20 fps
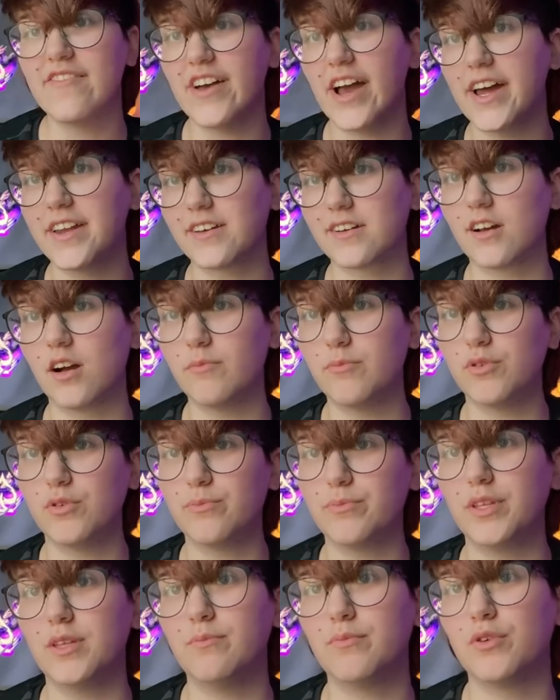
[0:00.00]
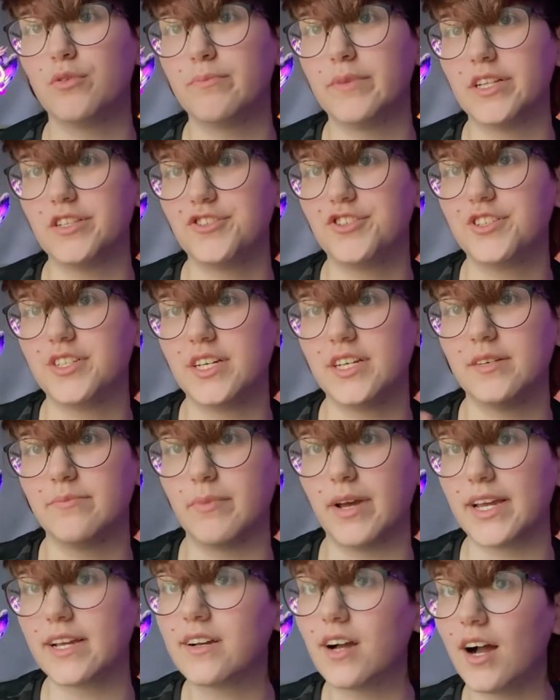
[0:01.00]
I've had a couple people mention it in
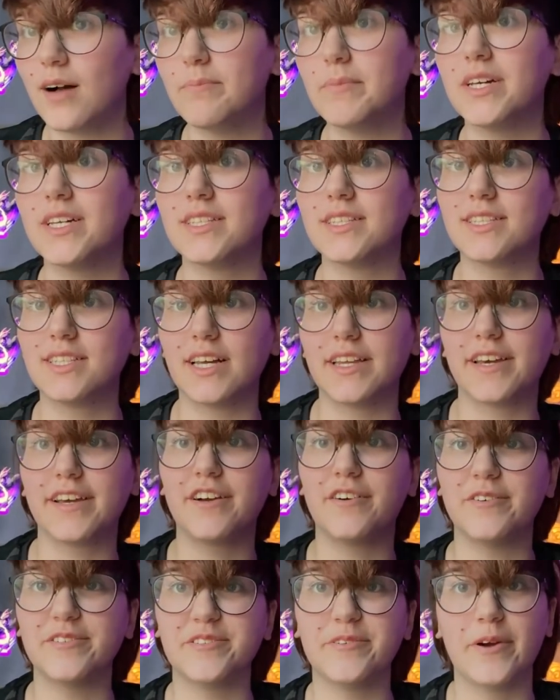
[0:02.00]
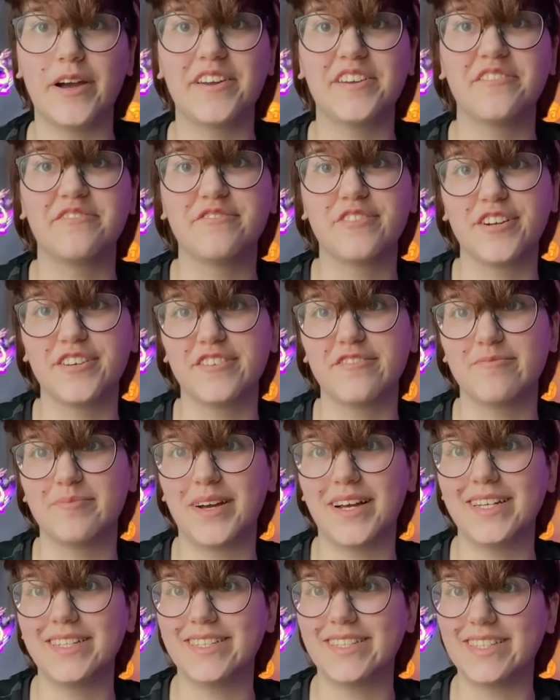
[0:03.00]
my comments, and I also had a friend of
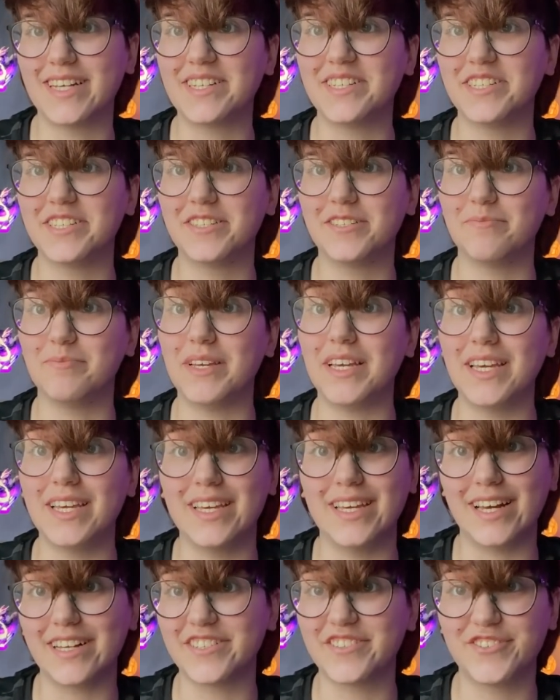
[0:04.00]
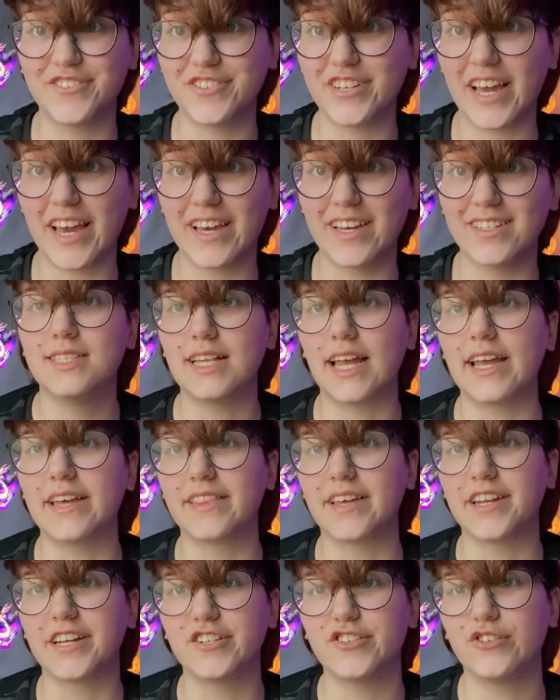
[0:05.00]
mine send it to me yesterday saying
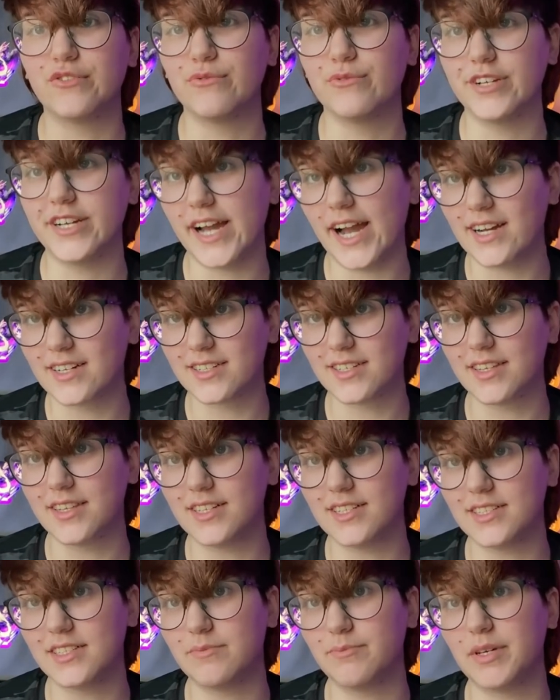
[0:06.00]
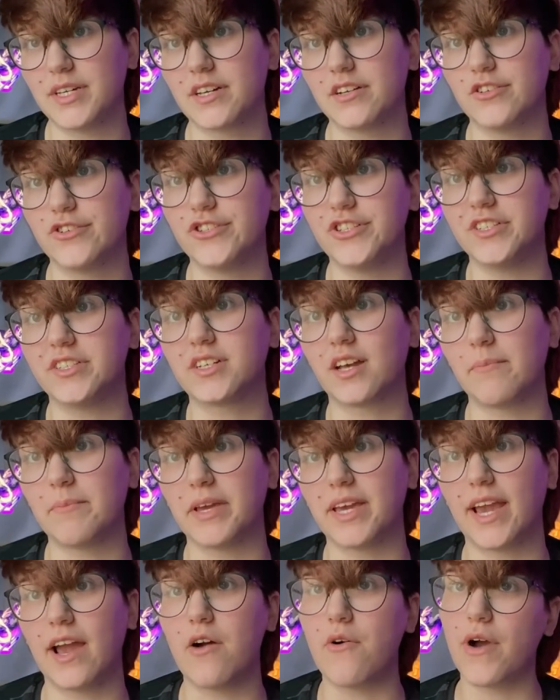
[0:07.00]
that I should react to this because she's
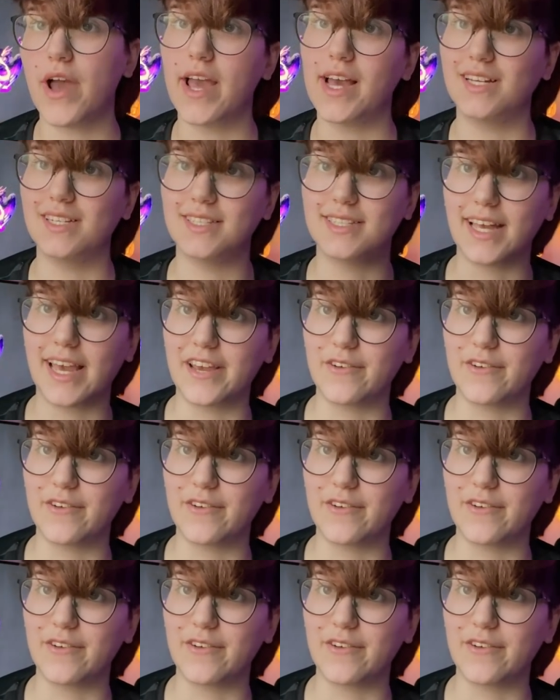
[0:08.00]
coming out as